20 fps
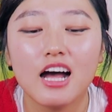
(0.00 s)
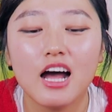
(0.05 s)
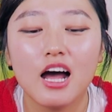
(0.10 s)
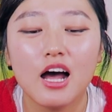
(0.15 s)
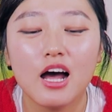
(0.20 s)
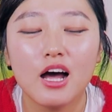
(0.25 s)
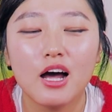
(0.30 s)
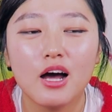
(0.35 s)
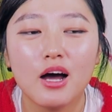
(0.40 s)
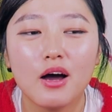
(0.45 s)

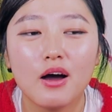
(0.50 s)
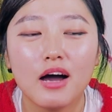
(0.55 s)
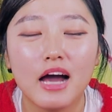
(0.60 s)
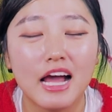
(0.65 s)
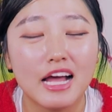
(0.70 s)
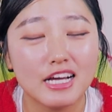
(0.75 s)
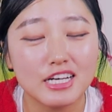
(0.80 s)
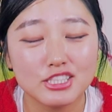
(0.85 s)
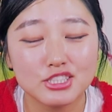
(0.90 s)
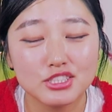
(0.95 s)

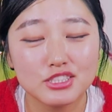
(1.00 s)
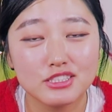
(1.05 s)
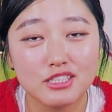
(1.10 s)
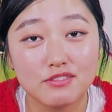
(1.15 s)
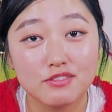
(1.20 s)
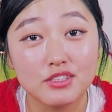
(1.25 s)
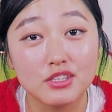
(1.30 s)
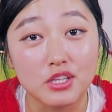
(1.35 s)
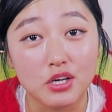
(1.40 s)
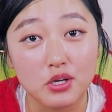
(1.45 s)
I actually
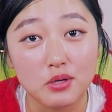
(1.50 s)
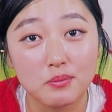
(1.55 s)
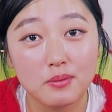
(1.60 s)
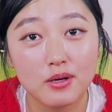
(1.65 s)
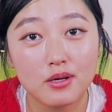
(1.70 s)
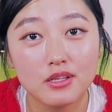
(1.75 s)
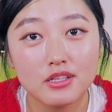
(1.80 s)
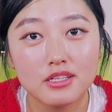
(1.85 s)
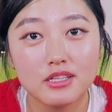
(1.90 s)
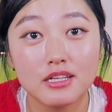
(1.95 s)
never thought
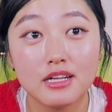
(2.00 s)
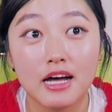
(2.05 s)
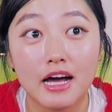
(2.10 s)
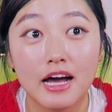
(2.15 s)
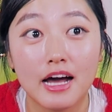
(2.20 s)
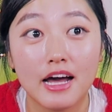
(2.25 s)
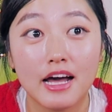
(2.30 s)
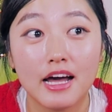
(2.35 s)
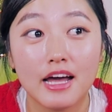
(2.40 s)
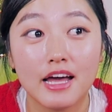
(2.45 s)
about it.
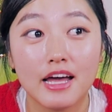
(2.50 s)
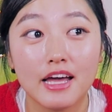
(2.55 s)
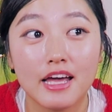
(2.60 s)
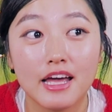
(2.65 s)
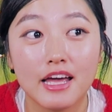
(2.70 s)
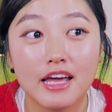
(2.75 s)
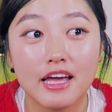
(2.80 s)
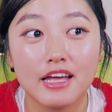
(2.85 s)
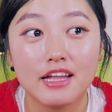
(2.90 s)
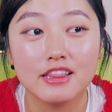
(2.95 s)

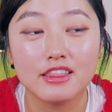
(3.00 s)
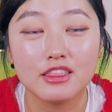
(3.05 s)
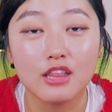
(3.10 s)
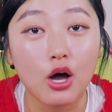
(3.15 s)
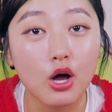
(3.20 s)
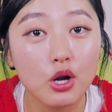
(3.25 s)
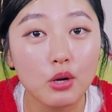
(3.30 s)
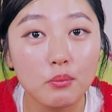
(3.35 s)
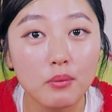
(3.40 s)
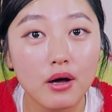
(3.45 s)
I
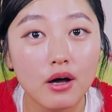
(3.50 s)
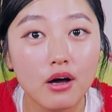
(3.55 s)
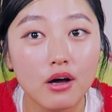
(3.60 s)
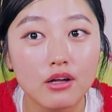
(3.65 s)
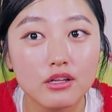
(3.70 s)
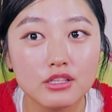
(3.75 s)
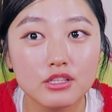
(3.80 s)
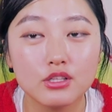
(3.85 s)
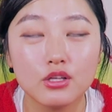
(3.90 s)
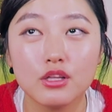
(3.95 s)
thought
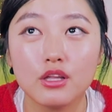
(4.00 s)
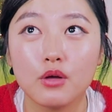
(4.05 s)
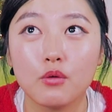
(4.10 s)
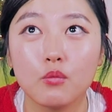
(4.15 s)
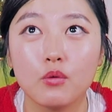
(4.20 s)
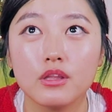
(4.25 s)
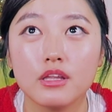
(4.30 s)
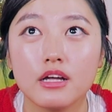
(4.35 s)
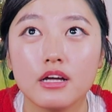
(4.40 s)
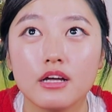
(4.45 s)
about, you know, like
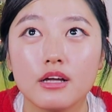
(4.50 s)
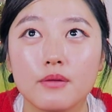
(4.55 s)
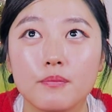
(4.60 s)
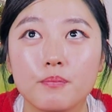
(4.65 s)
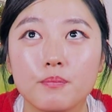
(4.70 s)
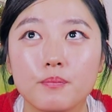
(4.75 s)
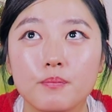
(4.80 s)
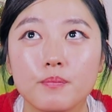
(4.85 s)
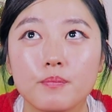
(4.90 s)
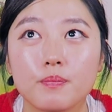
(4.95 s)
when I
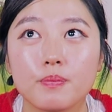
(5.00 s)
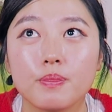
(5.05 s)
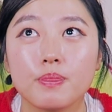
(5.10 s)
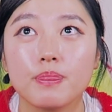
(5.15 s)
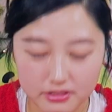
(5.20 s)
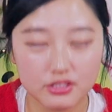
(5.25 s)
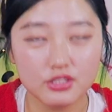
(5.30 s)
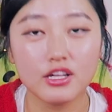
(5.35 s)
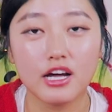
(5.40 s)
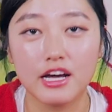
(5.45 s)

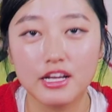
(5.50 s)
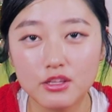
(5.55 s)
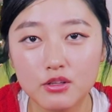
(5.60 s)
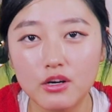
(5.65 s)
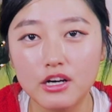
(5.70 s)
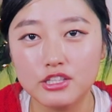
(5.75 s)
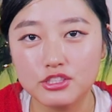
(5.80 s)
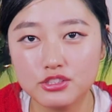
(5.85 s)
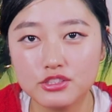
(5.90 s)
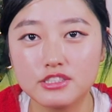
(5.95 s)

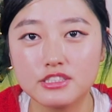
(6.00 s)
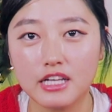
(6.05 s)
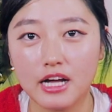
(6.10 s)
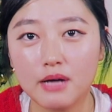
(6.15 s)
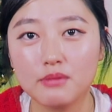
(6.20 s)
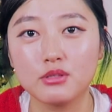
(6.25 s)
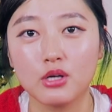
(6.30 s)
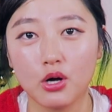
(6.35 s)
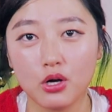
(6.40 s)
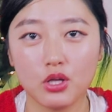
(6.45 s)
know I should
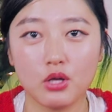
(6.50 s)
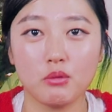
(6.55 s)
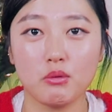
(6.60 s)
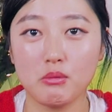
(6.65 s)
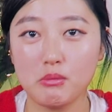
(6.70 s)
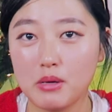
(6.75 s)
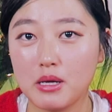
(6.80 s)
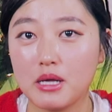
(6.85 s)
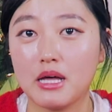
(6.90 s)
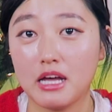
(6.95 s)
stop talking
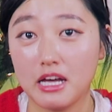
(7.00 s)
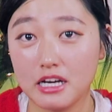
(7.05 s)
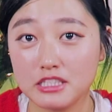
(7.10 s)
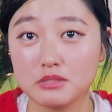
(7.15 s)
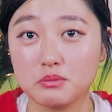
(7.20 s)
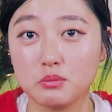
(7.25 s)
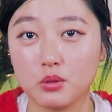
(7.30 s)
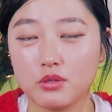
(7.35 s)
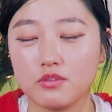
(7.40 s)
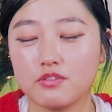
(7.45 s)
with my
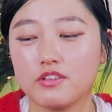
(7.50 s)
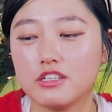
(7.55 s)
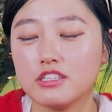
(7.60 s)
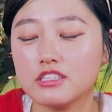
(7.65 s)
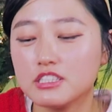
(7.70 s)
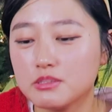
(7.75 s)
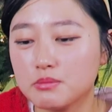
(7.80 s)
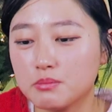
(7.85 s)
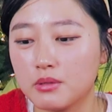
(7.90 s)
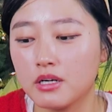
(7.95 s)

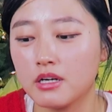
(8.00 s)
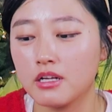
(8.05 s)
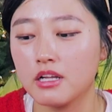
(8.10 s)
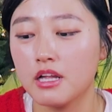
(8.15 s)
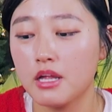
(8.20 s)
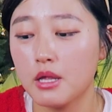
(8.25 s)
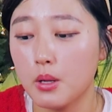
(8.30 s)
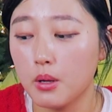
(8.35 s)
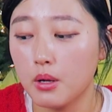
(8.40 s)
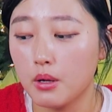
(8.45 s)
ex-boyfriends, but
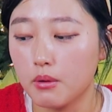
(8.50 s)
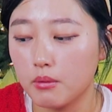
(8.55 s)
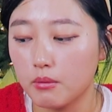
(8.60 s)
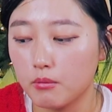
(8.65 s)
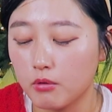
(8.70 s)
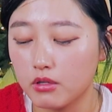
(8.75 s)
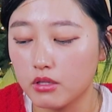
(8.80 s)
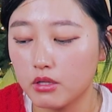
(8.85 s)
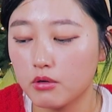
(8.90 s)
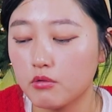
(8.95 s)

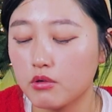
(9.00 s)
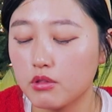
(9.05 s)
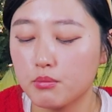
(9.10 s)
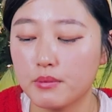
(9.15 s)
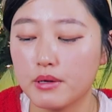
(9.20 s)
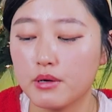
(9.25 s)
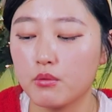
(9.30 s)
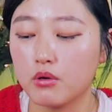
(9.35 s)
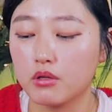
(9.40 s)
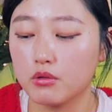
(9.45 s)

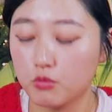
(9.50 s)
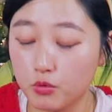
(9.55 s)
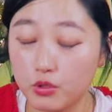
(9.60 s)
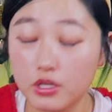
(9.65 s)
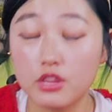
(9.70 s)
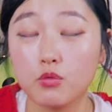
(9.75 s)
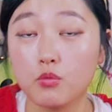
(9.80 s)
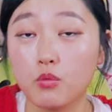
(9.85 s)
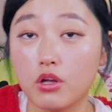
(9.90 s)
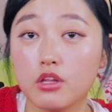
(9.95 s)

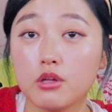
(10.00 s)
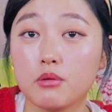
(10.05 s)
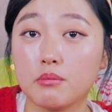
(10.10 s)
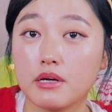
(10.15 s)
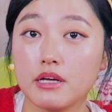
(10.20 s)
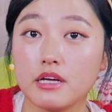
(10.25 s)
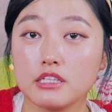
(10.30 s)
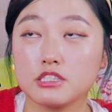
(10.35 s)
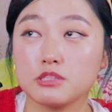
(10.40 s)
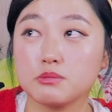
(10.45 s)
with one of
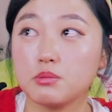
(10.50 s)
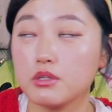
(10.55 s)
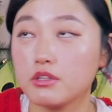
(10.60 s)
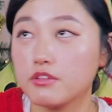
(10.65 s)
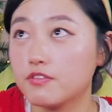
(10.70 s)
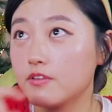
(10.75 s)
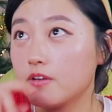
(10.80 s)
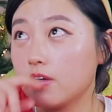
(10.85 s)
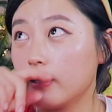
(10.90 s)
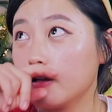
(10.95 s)
my
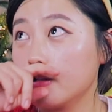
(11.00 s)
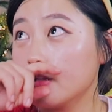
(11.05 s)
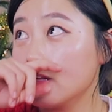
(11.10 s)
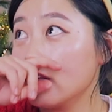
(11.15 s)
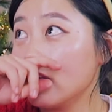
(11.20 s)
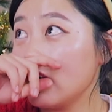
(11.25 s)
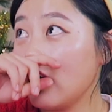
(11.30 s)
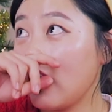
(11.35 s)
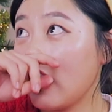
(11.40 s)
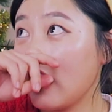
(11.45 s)

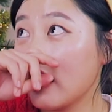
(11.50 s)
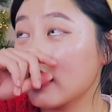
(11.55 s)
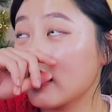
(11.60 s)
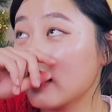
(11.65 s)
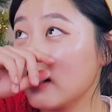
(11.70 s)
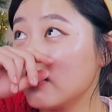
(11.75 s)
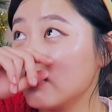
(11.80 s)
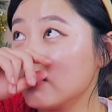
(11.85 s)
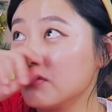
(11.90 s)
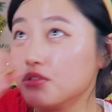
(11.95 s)
ex-boyfriends, I
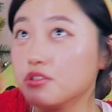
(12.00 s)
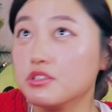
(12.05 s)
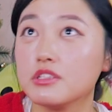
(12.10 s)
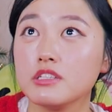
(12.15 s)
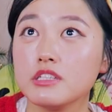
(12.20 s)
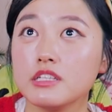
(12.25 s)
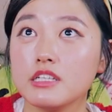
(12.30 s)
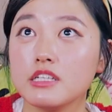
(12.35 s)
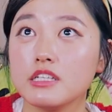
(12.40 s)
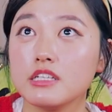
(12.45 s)
got
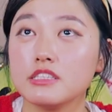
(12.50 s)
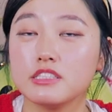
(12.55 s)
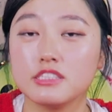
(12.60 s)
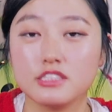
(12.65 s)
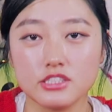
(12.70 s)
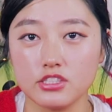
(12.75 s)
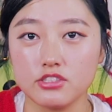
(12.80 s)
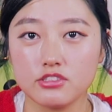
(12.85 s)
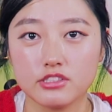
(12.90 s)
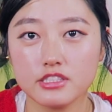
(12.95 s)
really
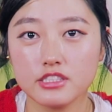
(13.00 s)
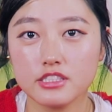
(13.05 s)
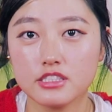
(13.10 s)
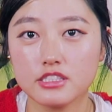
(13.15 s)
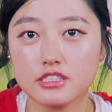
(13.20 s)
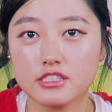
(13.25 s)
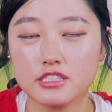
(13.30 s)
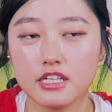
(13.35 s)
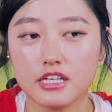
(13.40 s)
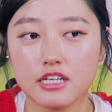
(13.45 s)

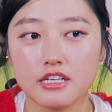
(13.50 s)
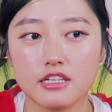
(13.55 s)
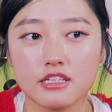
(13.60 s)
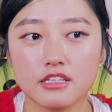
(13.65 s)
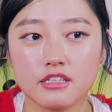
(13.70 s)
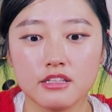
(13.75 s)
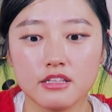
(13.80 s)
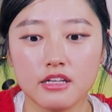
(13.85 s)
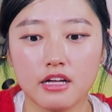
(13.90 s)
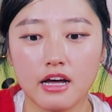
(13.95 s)
serious,
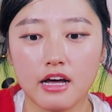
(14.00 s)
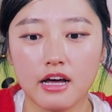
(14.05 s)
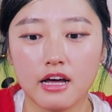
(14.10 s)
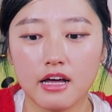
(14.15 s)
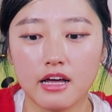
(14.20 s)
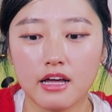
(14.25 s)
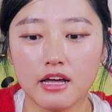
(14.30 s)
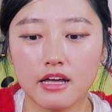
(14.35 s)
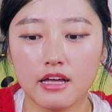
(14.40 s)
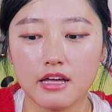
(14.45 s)
and
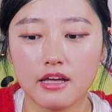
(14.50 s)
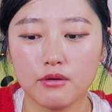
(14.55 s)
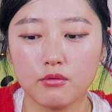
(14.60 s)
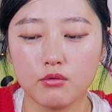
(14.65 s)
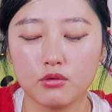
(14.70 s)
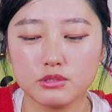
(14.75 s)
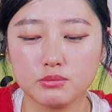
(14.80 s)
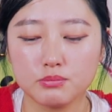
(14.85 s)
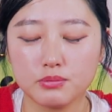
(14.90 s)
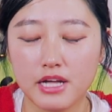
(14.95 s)
I
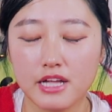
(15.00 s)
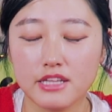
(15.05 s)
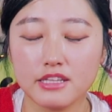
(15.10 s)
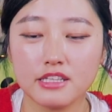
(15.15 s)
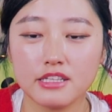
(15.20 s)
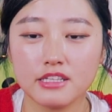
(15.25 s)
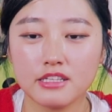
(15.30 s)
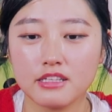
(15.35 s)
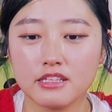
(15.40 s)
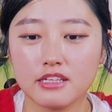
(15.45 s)
was
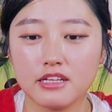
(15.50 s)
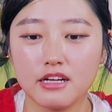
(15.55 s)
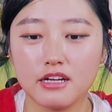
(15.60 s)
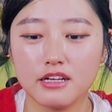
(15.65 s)
planning,